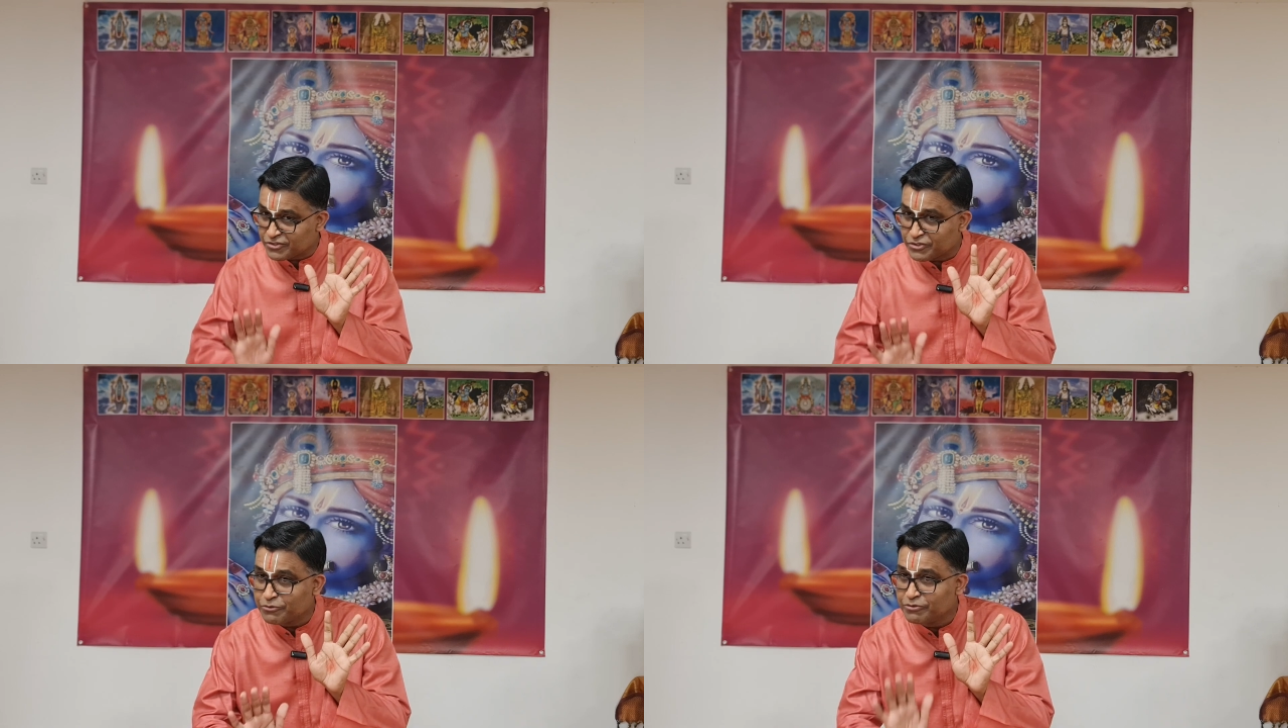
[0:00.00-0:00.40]

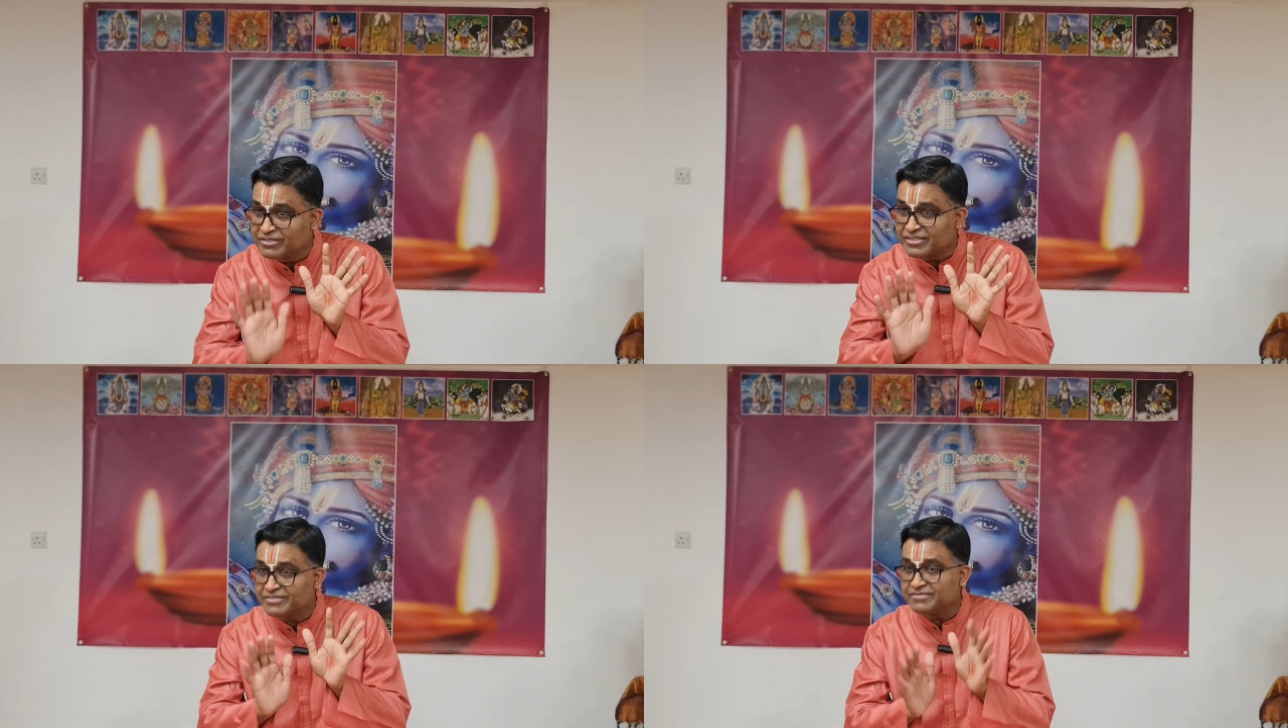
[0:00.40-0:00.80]

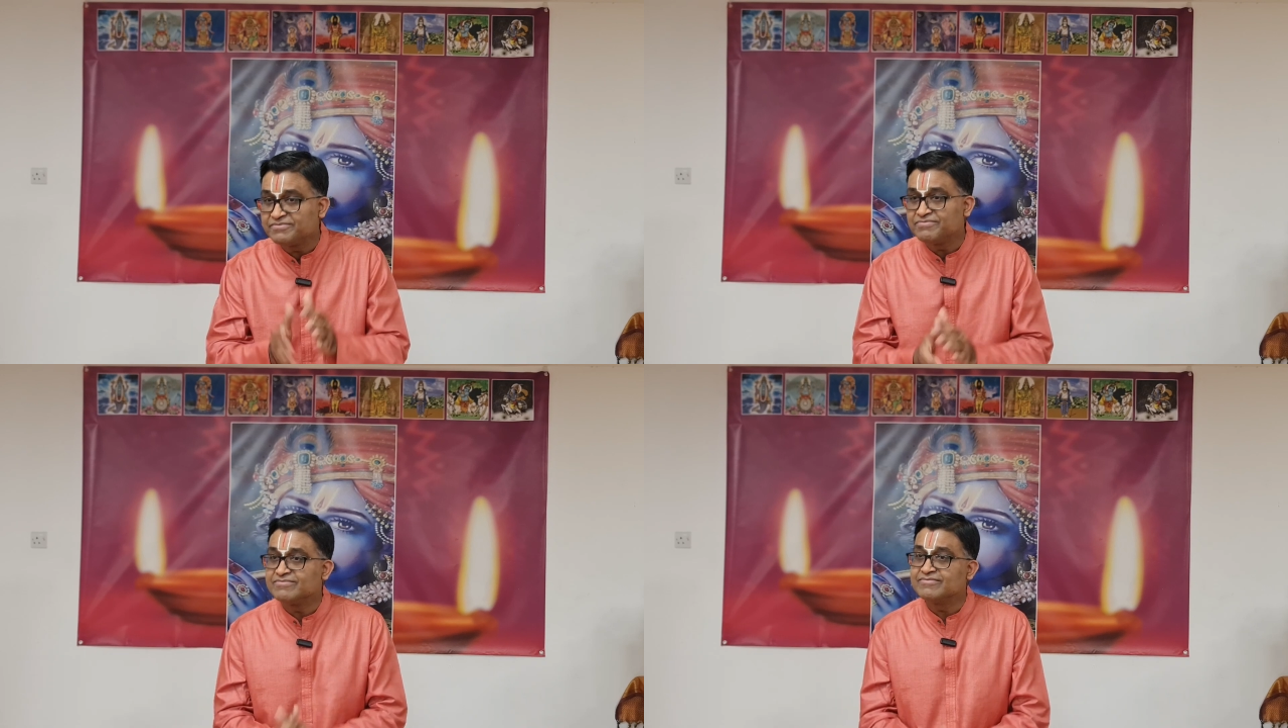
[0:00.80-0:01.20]
student.
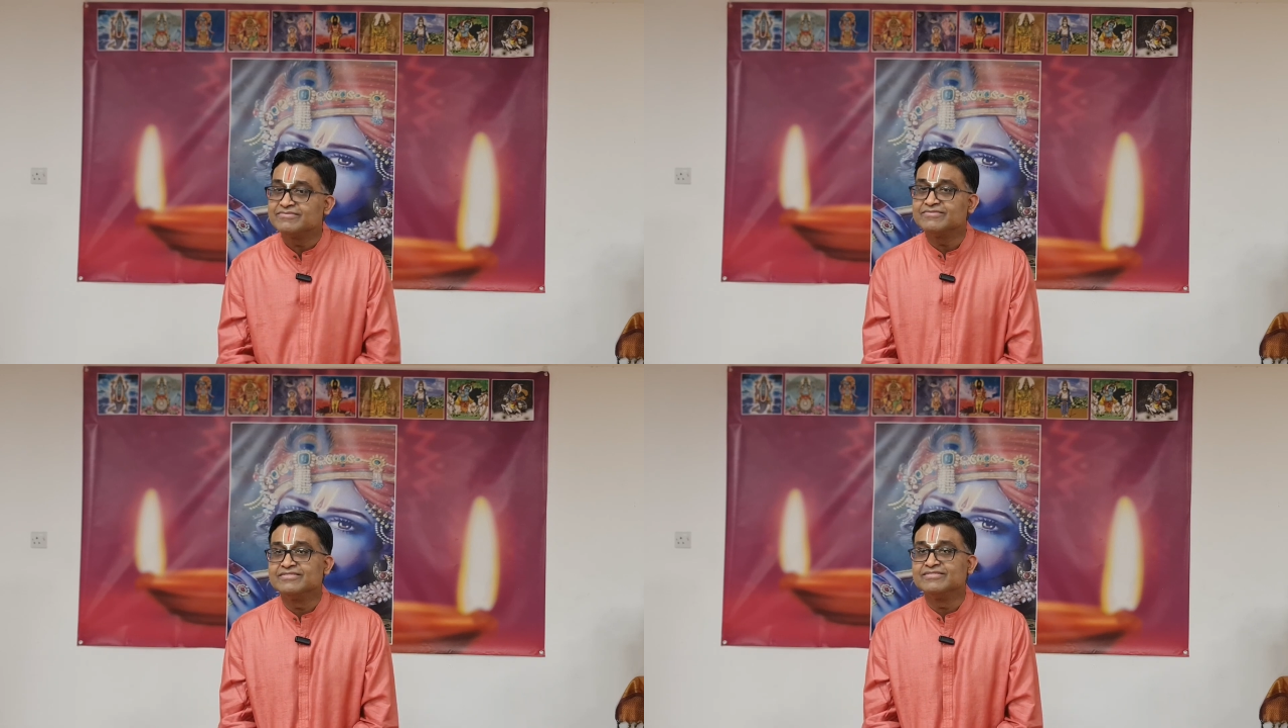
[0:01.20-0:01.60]

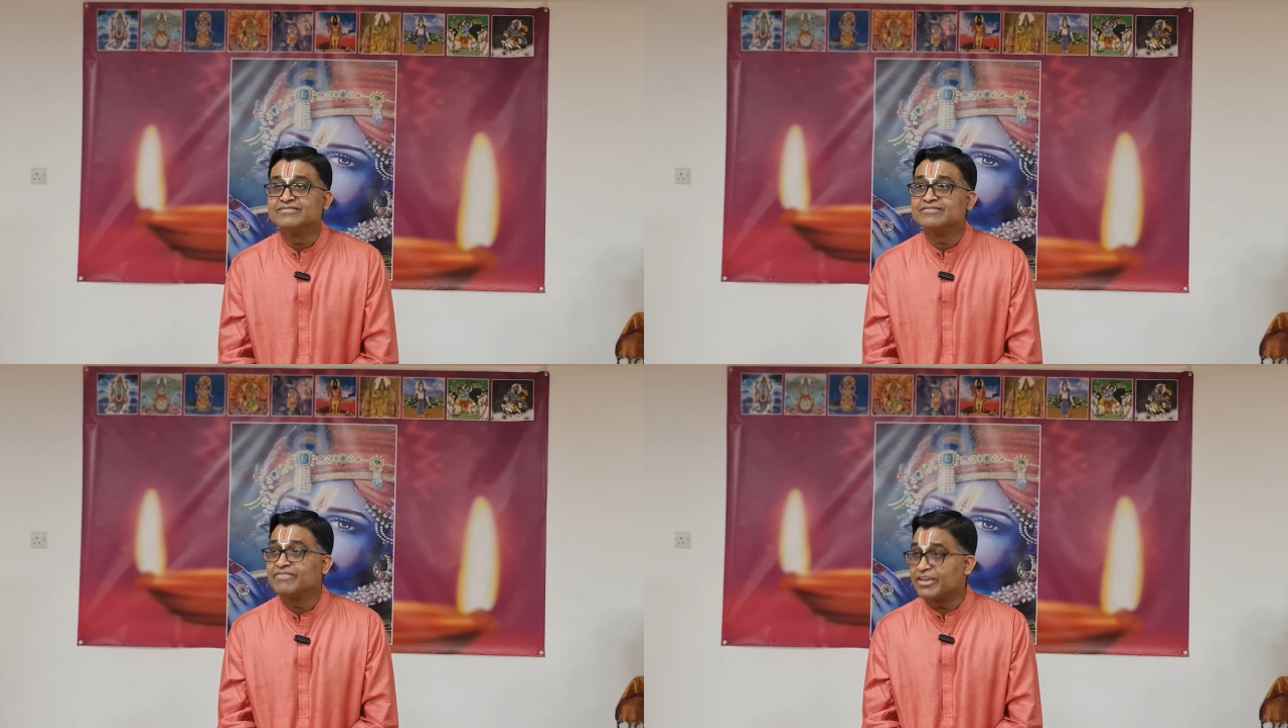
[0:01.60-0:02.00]

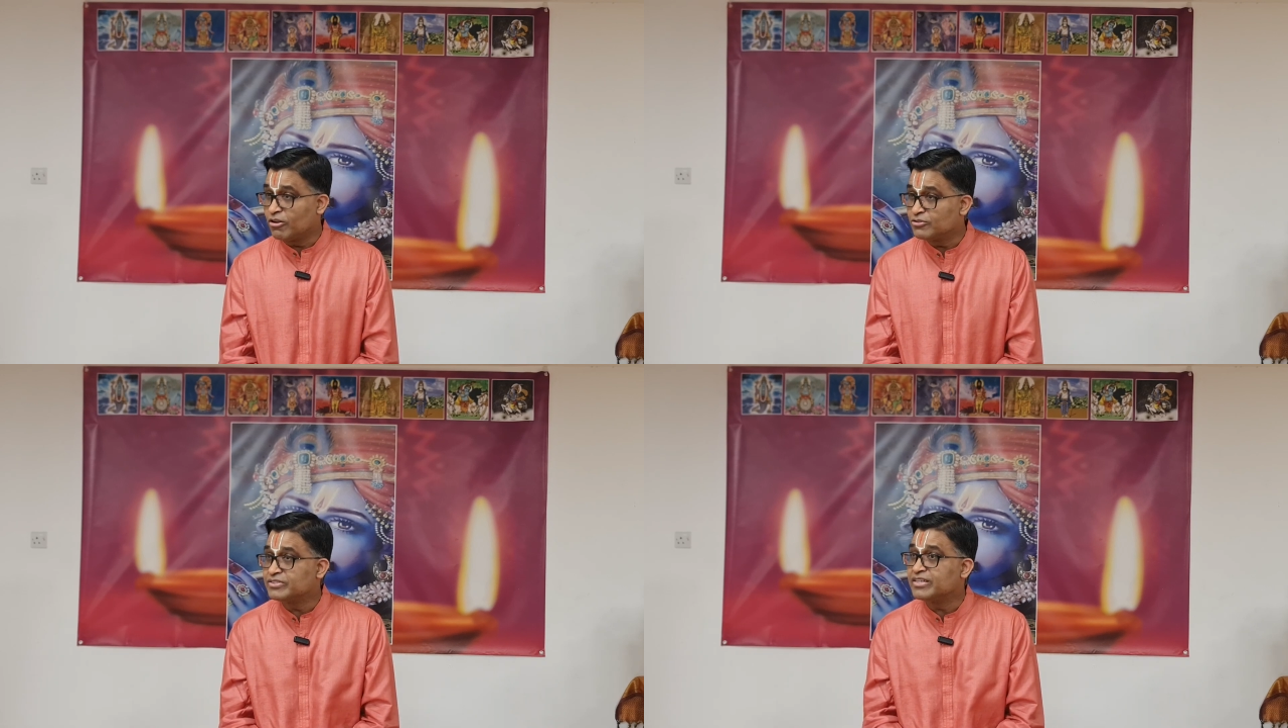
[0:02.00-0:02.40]
We can
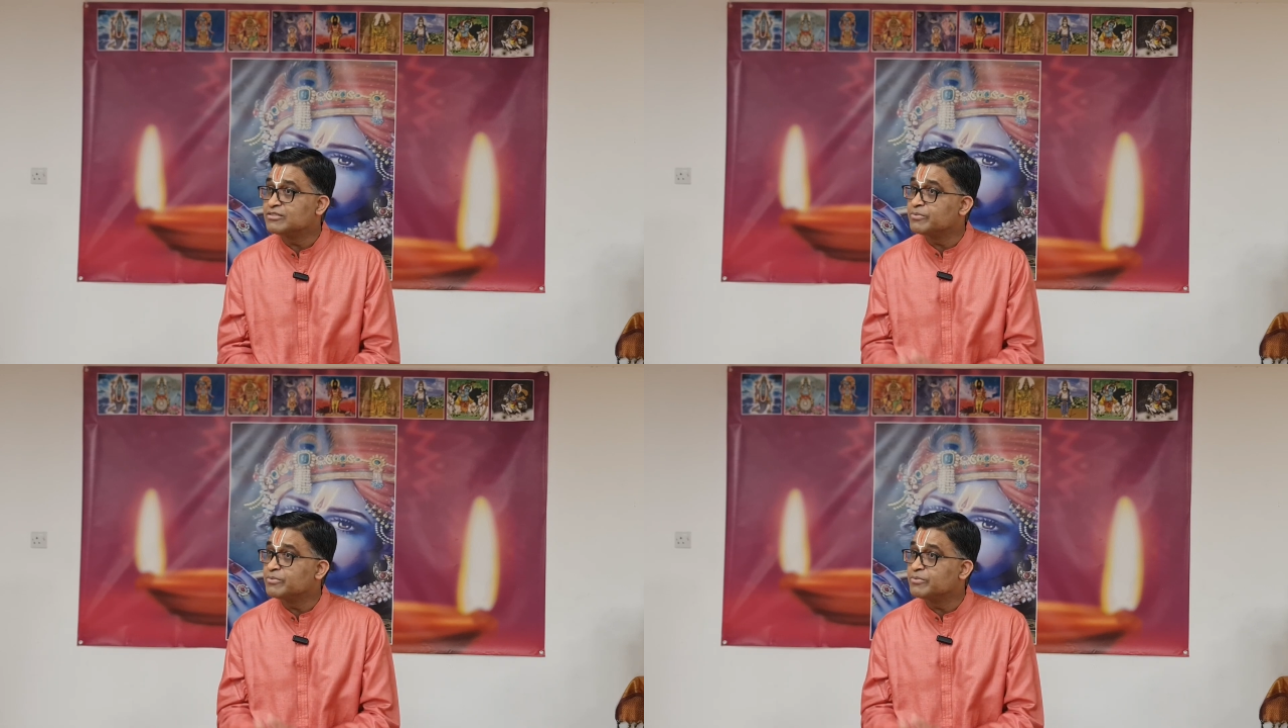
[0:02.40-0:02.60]
also say this,